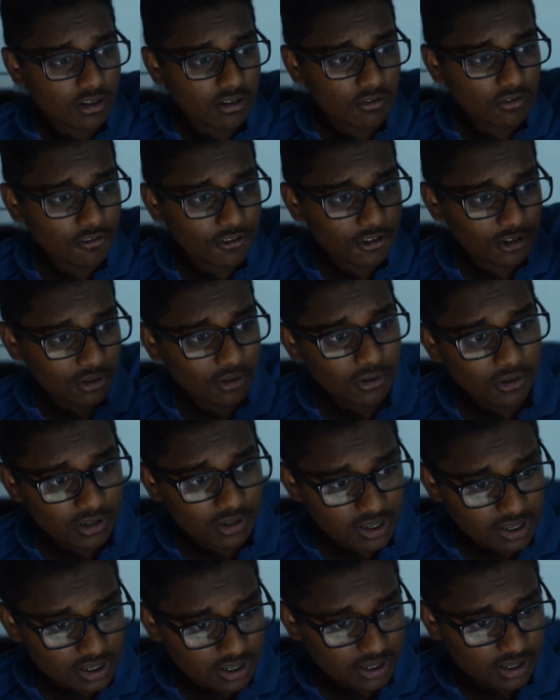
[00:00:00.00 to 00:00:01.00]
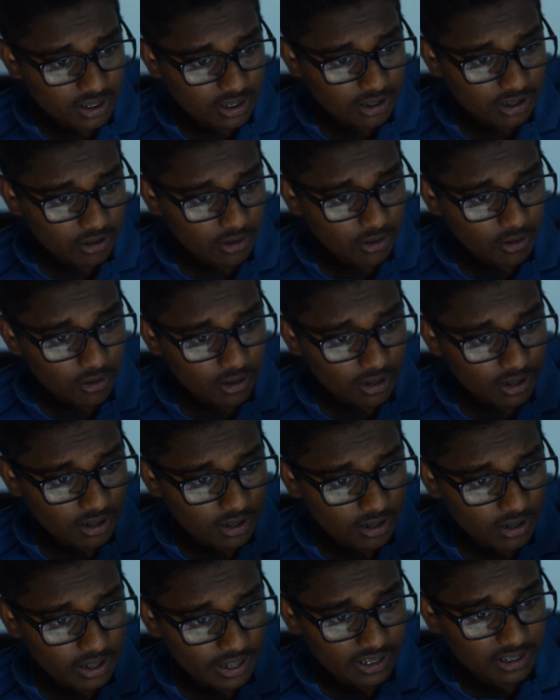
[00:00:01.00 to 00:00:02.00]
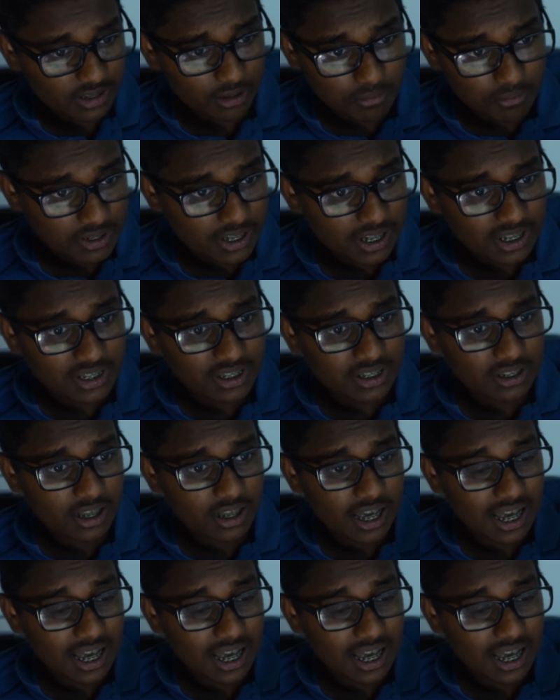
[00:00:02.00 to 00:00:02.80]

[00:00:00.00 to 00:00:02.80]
for those like subjects,